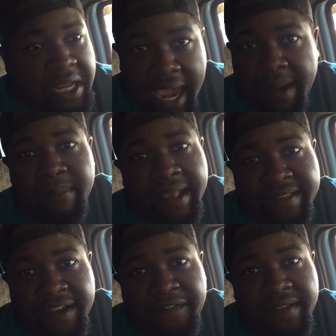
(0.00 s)
gotten
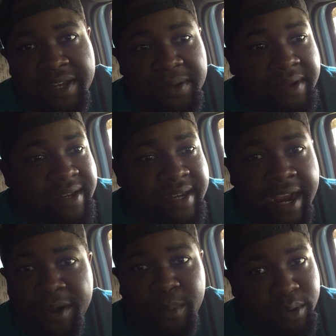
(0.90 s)
myself into a
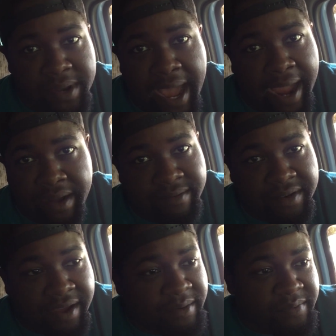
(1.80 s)
terrible night.
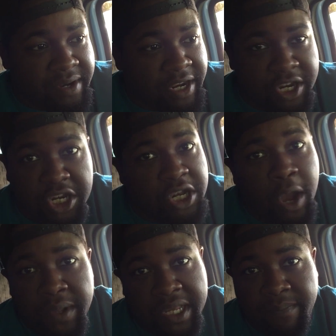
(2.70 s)
You just
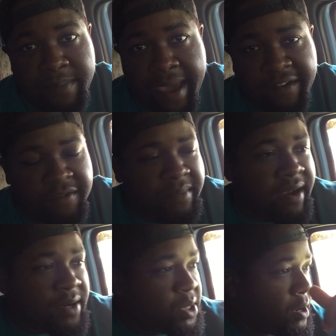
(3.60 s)
know it's going to be bad from
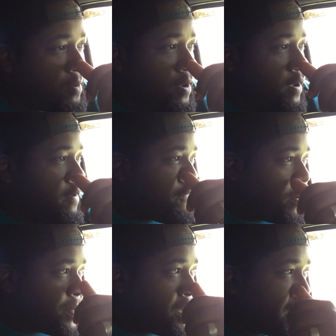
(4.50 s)
there. So
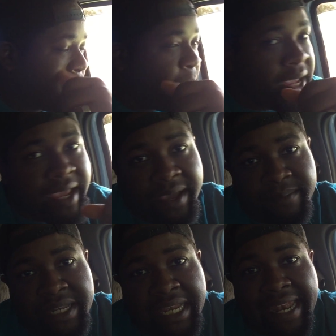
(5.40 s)
from 6
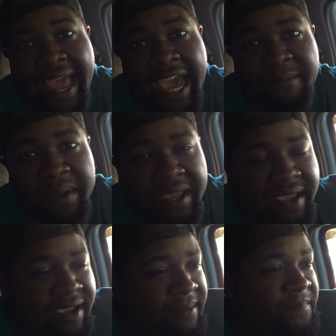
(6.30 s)
p.m. to 9
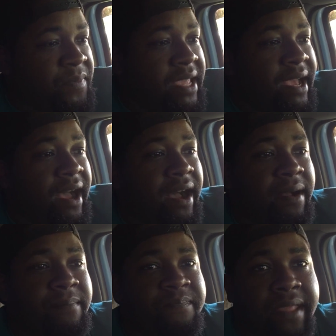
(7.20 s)
p.m.,
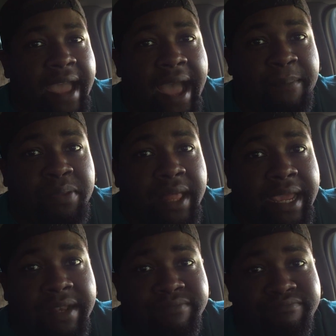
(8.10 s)
I
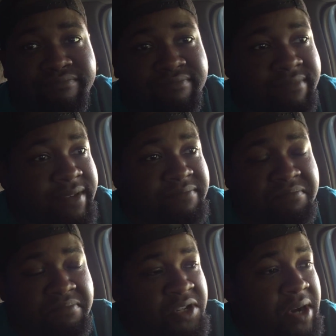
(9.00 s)
played
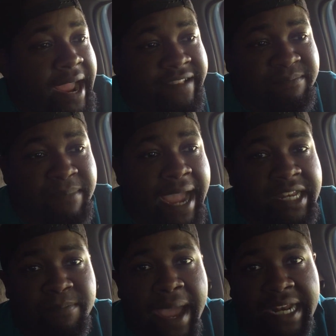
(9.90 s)
tracks
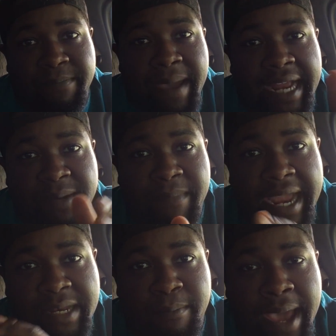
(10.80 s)
back to back to back to
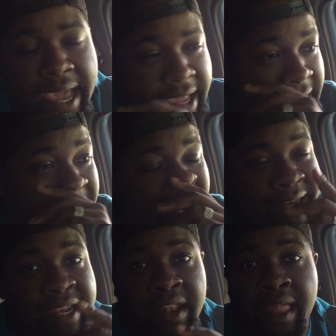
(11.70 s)
back to back.
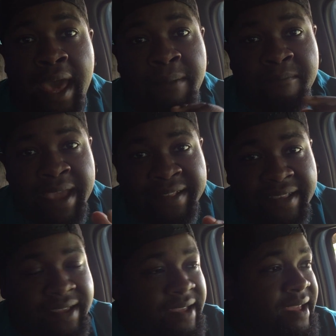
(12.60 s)
Did a lot of
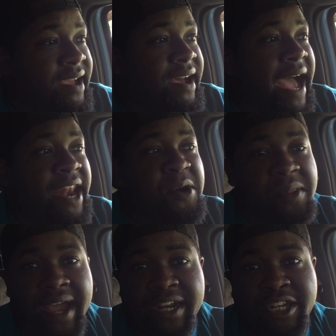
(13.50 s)
mixing. I
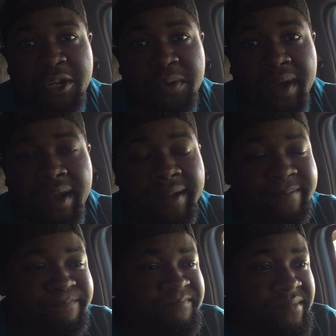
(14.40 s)
don't like
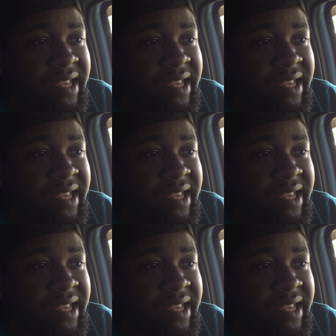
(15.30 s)
to...